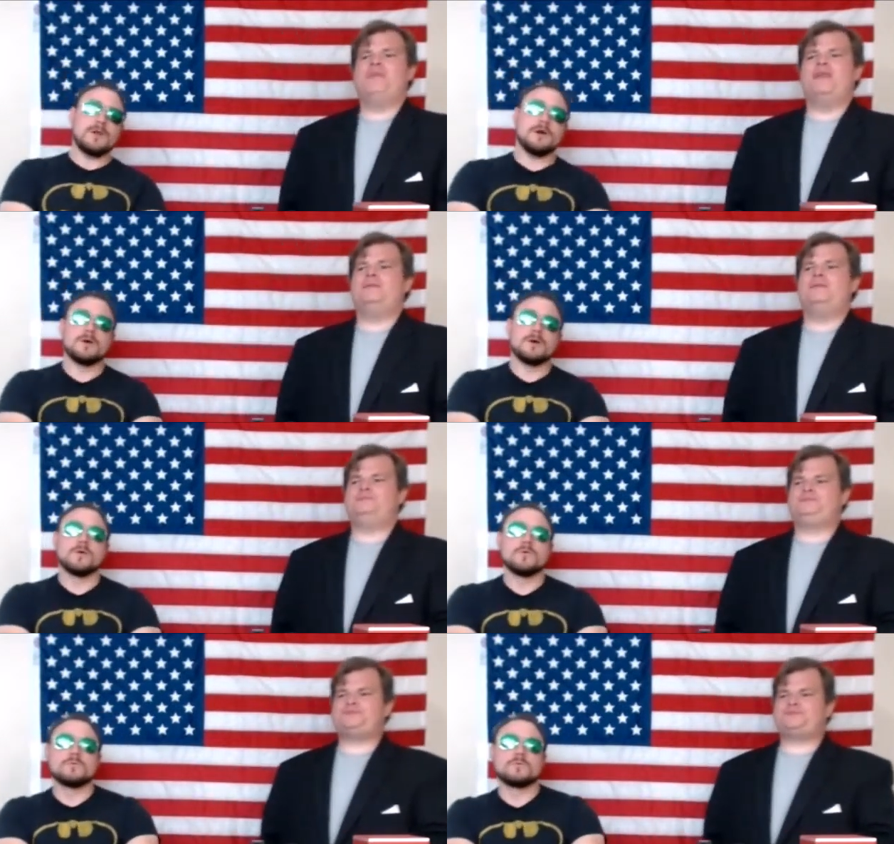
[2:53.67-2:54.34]

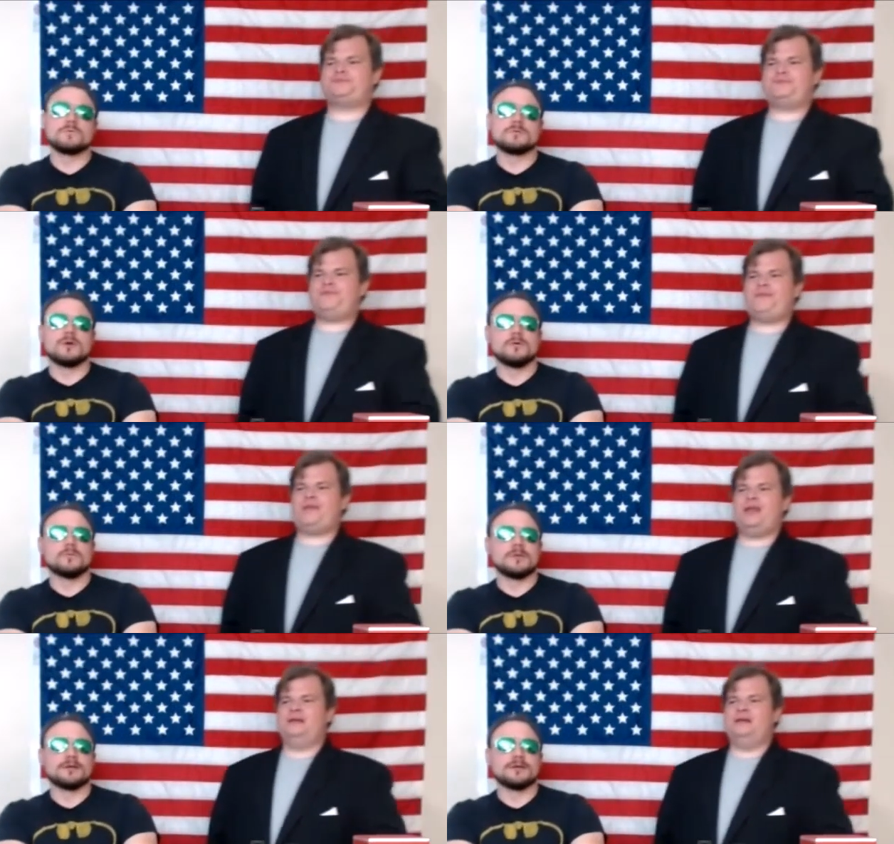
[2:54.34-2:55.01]
Speaker 1: Oh,
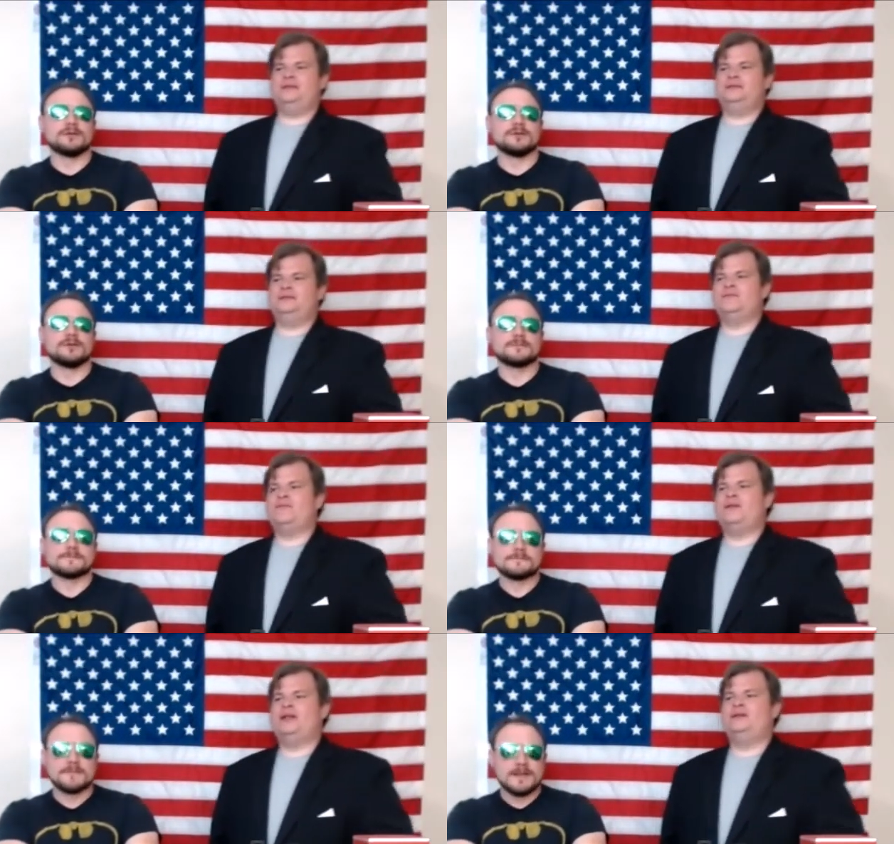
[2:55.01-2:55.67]
my goodness.
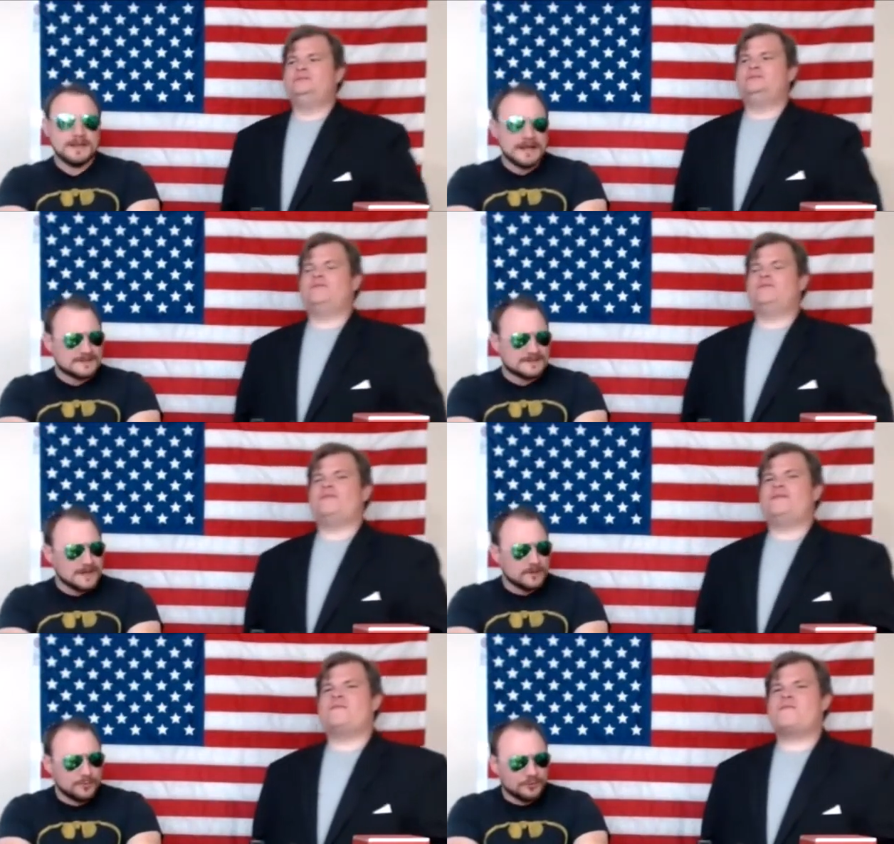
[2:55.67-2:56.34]
That's
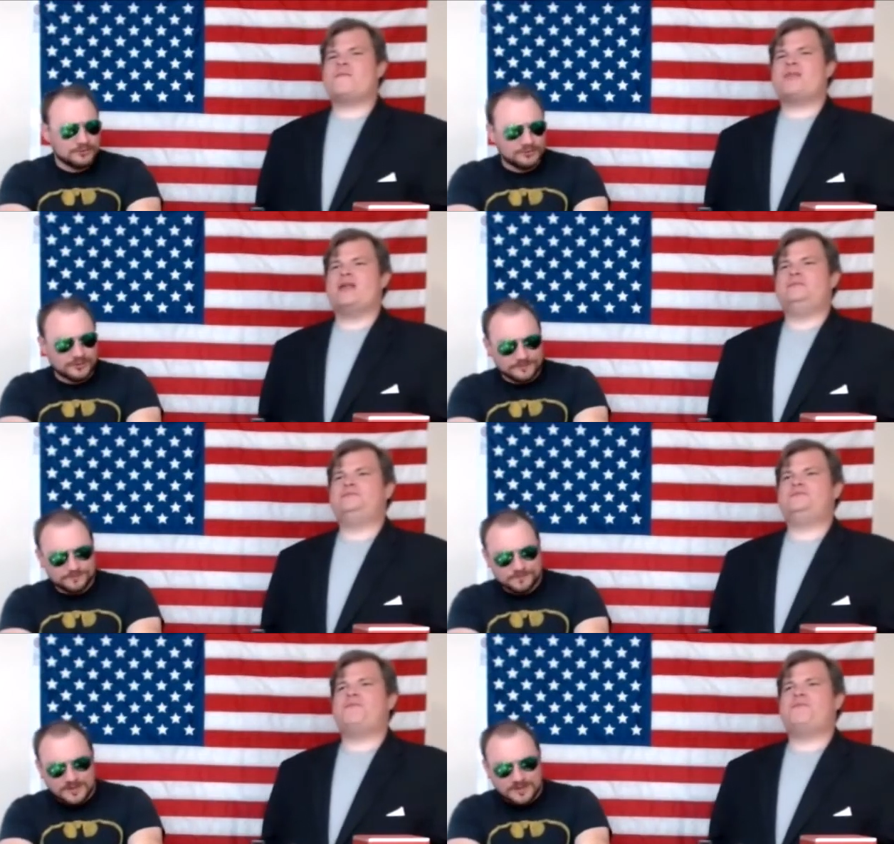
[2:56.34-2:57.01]
got almost
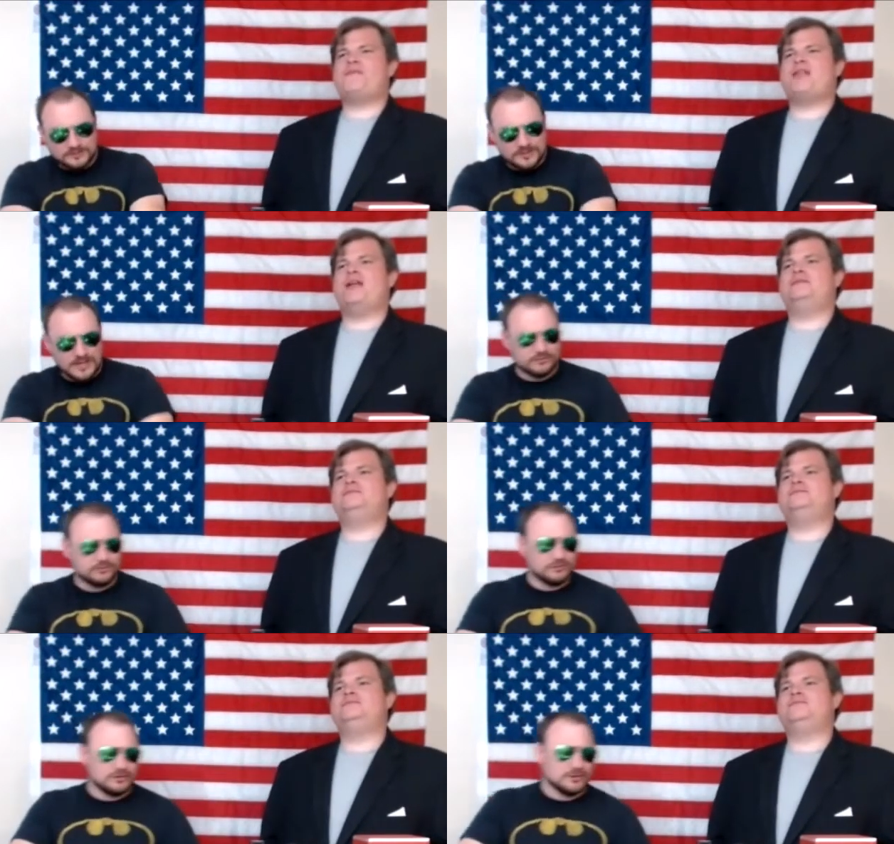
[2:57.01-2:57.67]
a
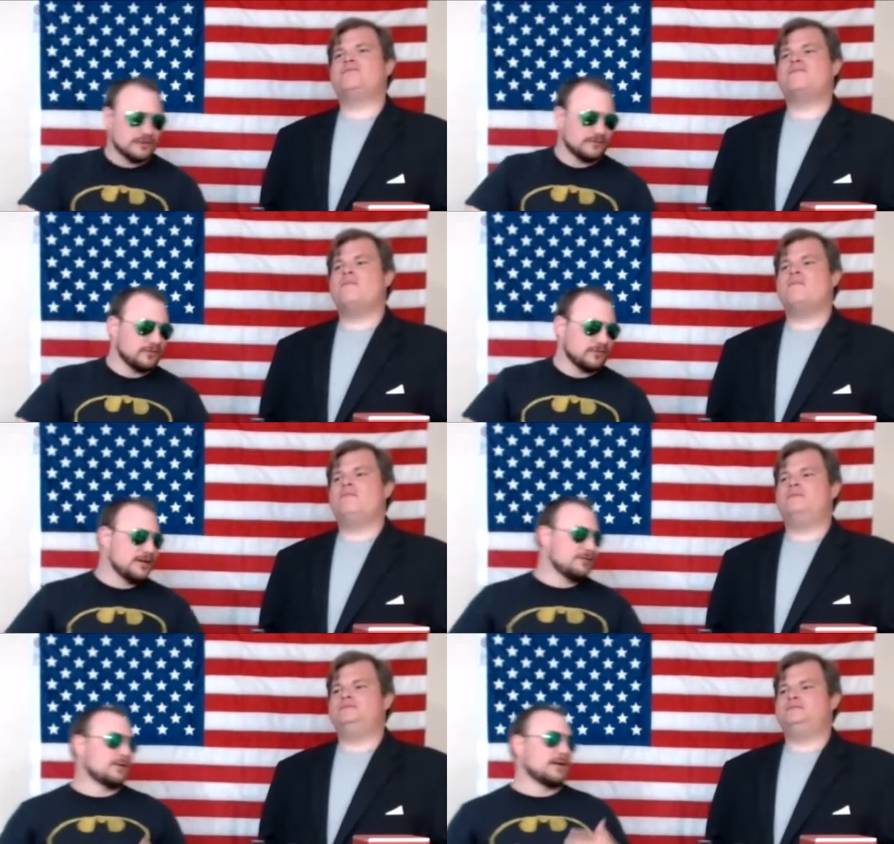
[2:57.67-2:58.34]
texture and a
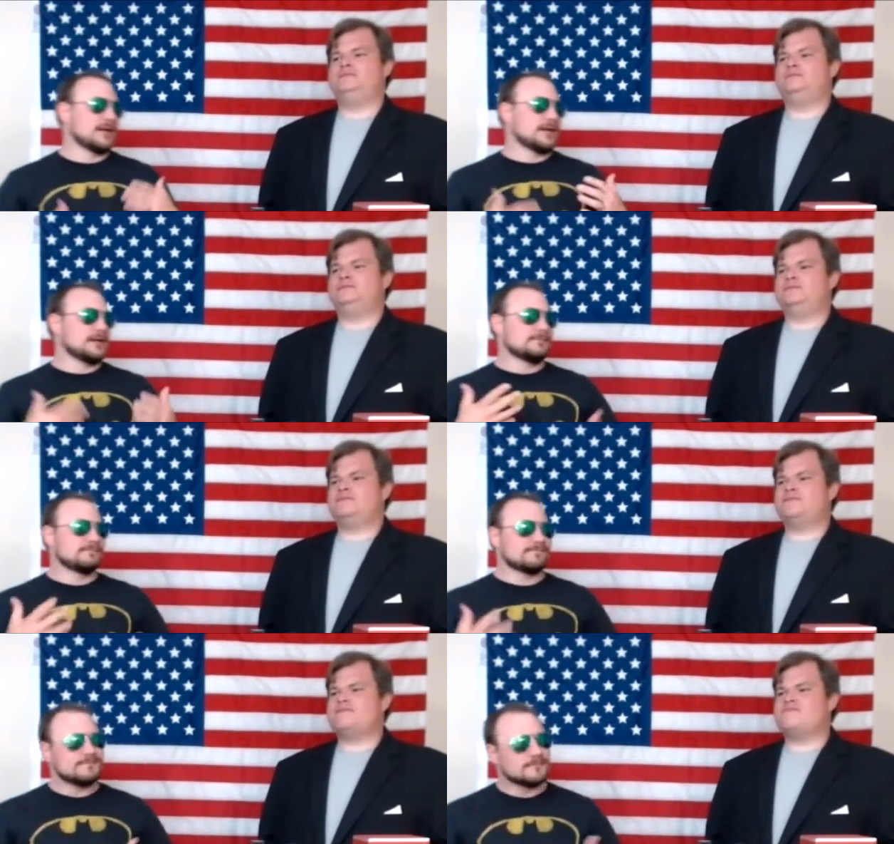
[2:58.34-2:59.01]
flavor like a
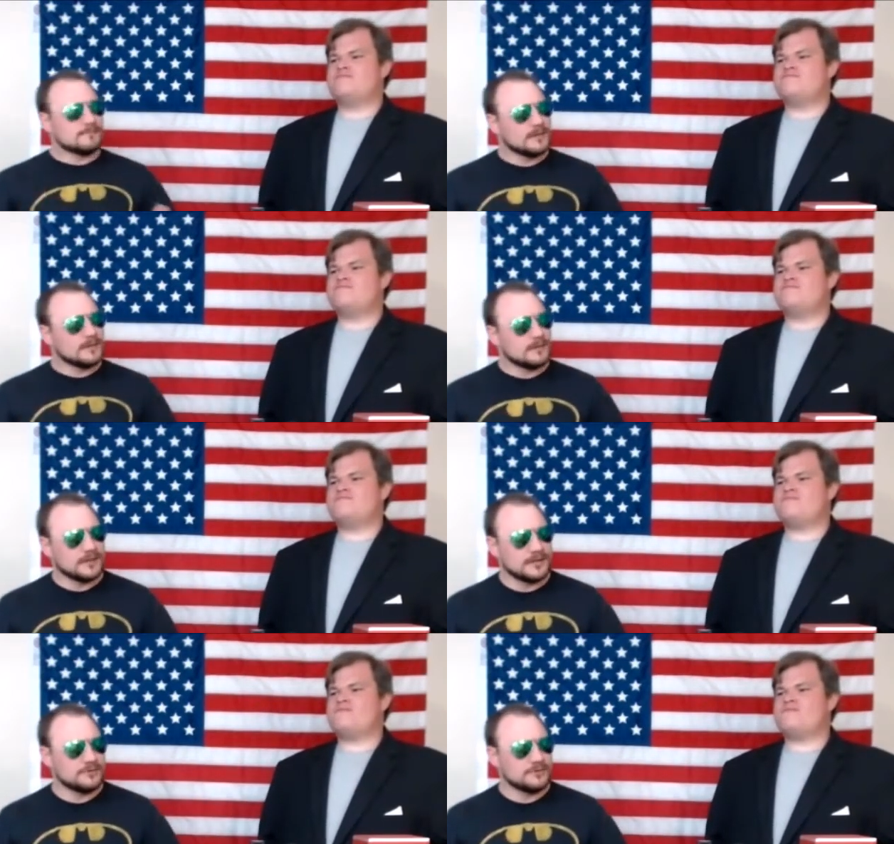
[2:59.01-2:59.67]

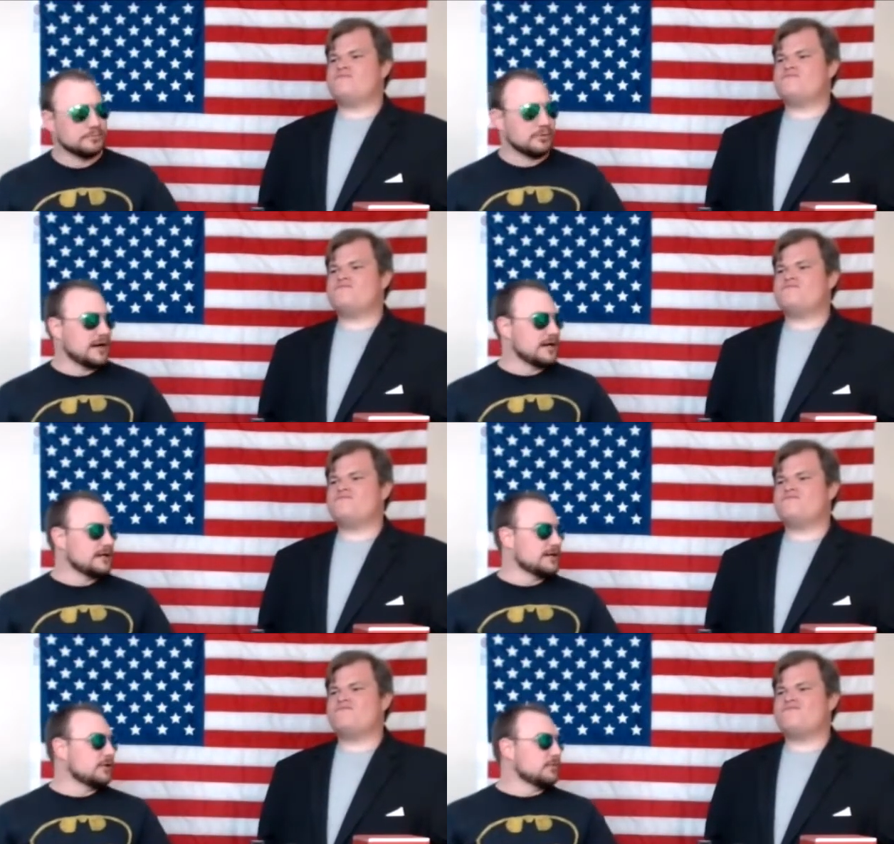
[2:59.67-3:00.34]
nice
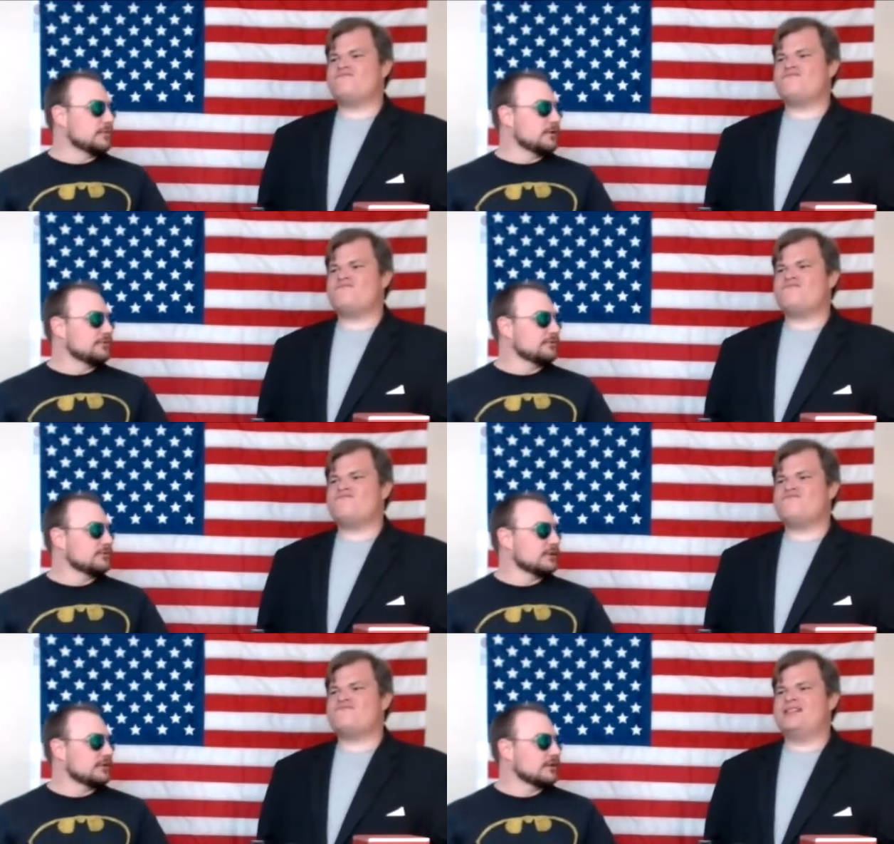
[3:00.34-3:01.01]
brandy
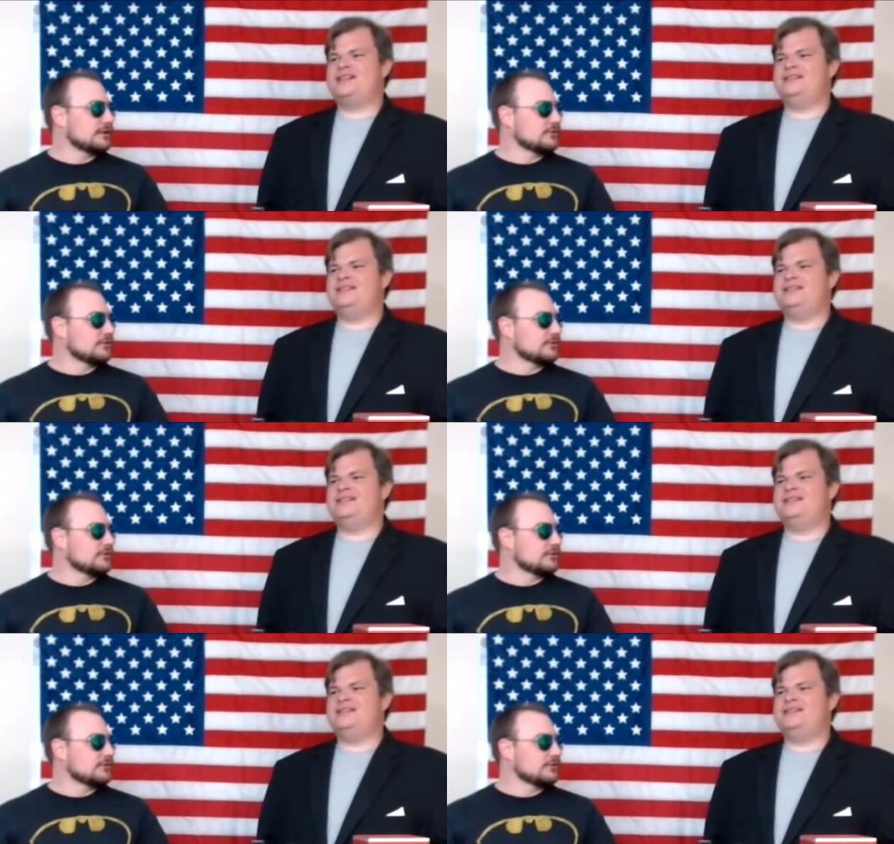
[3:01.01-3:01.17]
almost. That's